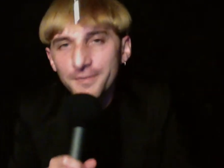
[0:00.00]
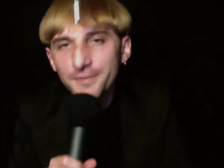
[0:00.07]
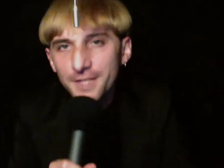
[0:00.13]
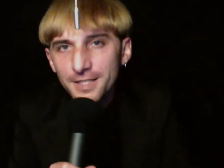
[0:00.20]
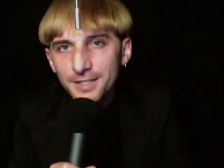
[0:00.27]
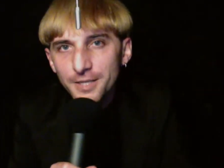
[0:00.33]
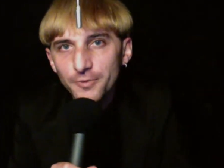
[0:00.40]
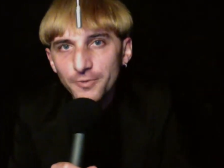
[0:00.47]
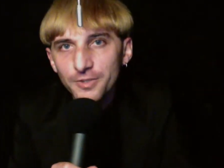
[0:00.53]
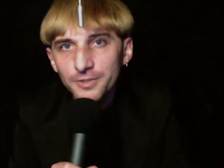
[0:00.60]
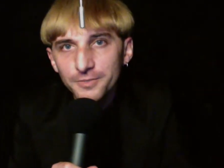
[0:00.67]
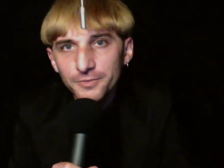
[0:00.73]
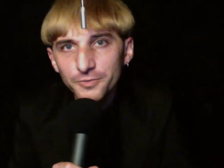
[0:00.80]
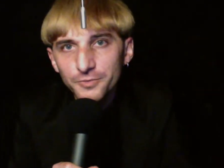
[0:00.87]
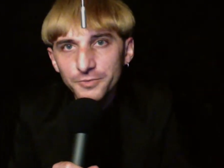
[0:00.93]
I think
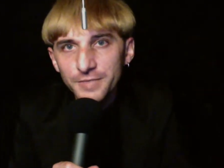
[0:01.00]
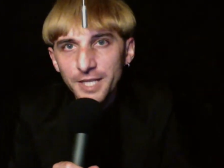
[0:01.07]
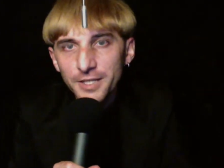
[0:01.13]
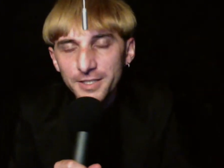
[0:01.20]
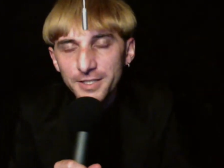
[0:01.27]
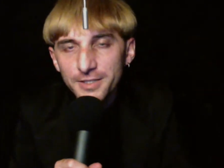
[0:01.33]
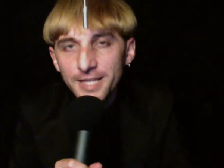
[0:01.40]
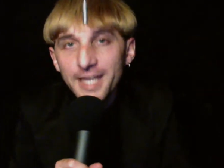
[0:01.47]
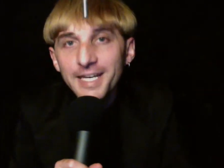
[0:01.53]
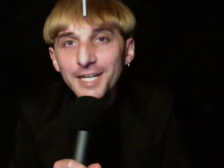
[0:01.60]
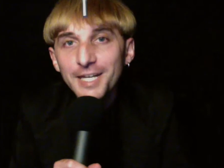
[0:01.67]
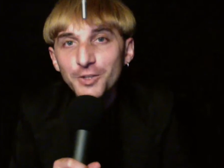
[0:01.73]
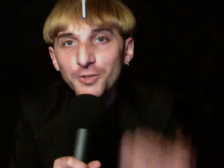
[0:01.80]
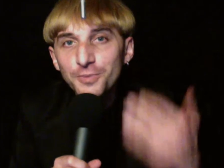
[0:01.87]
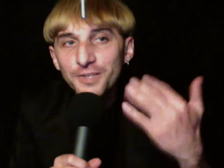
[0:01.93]
they
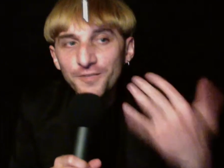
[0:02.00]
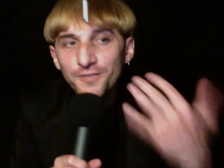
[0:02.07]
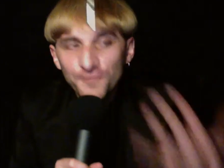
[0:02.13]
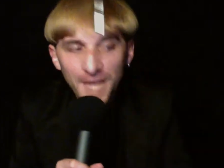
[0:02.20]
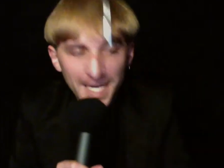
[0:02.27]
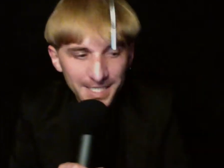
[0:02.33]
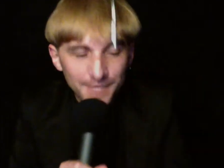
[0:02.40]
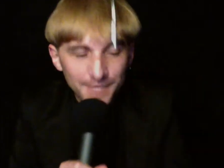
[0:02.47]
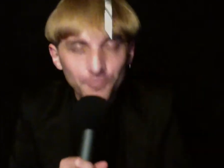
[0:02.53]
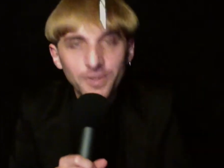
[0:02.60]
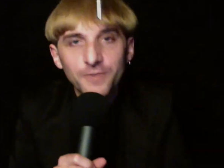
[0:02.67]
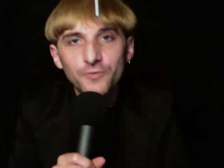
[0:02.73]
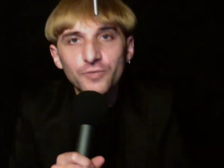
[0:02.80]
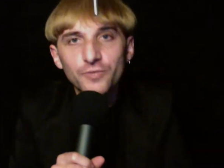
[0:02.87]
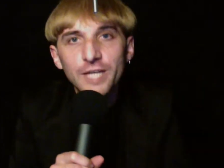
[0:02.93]
need to be faced
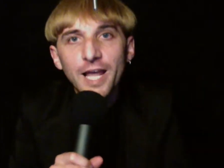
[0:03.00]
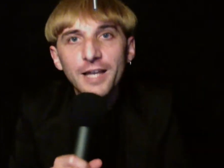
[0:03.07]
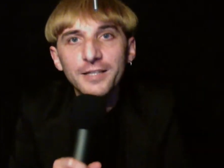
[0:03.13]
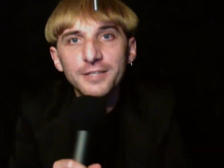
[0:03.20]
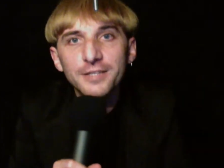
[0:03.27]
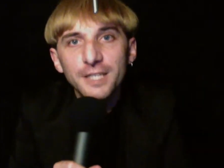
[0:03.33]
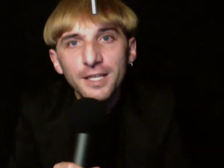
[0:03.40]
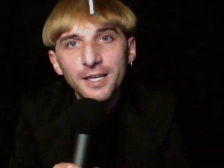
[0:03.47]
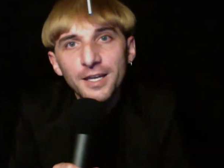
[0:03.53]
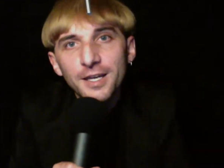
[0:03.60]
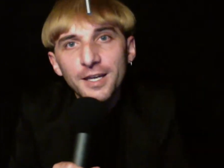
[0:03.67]
with reality,